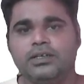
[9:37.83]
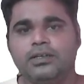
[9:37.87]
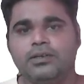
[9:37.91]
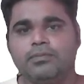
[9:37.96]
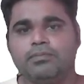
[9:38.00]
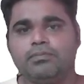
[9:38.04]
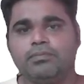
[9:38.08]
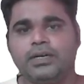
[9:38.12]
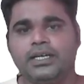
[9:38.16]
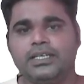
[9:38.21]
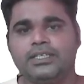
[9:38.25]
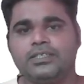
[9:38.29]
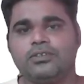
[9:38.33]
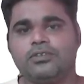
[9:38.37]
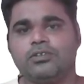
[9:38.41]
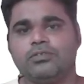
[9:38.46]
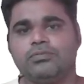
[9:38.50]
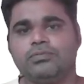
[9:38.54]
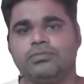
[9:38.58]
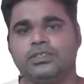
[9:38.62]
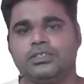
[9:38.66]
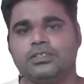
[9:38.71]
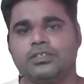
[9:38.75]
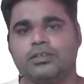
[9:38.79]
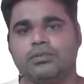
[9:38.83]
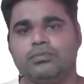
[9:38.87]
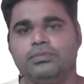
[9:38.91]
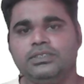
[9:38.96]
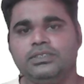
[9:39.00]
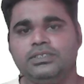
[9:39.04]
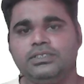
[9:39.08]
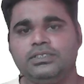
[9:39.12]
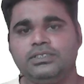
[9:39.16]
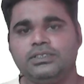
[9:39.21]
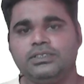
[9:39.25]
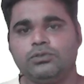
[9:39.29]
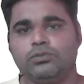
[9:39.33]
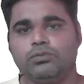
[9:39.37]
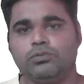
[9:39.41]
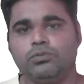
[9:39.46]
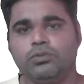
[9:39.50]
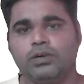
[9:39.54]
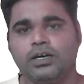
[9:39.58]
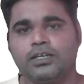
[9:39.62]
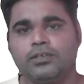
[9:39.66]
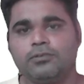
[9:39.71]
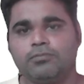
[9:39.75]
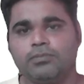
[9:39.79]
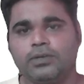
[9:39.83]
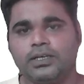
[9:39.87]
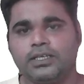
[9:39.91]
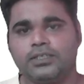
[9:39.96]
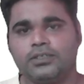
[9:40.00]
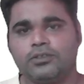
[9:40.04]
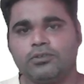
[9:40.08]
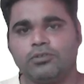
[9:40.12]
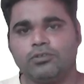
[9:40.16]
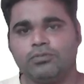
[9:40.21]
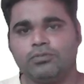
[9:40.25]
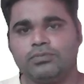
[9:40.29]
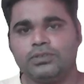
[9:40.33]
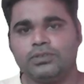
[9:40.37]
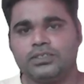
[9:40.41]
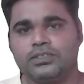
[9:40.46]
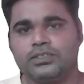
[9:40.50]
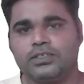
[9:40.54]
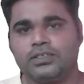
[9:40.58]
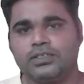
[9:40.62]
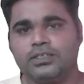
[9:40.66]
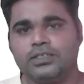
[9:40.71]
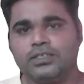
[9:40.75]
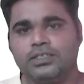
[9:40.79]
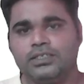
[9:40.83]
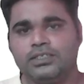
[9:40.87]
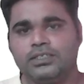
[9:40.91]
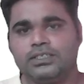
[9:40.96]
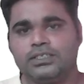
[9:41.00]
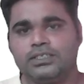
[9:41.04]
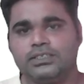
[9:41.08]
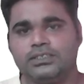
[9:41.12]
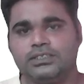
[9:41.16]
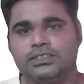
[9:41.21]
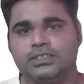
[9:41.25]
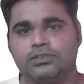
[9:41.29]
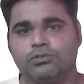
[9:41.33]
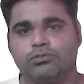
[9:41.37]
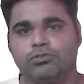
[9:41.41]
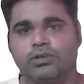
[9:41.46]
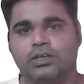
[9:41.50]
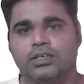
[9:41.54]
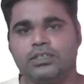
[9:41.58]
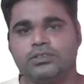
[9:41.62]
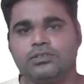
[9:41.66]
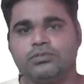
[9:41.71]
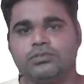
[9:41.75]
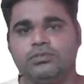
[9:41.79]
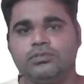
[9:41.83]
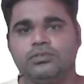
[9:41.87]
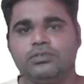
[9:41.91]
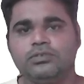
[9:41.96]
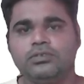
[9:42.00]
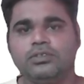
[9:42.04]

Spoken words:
Micrometer means 1 micrometer is equal to